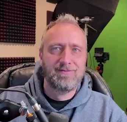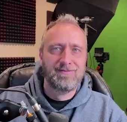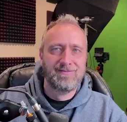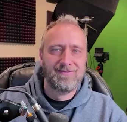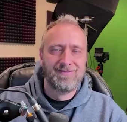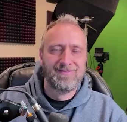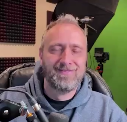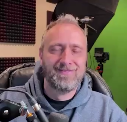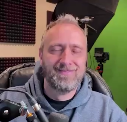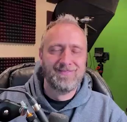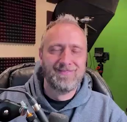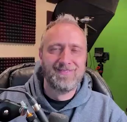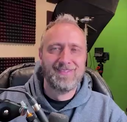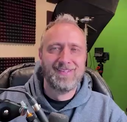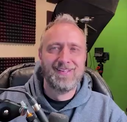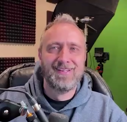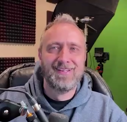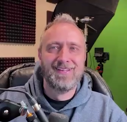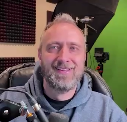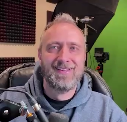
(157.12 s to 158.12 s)

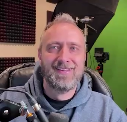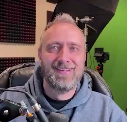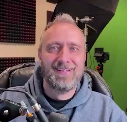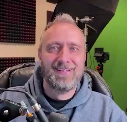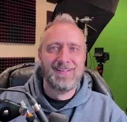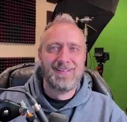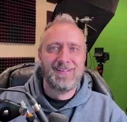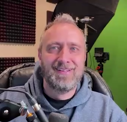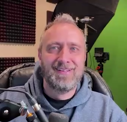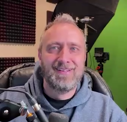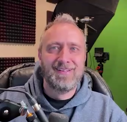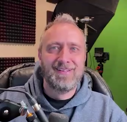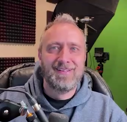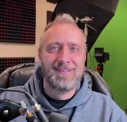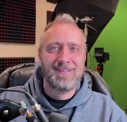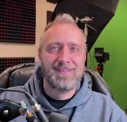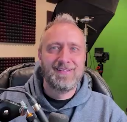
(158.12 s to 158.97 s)
(silence)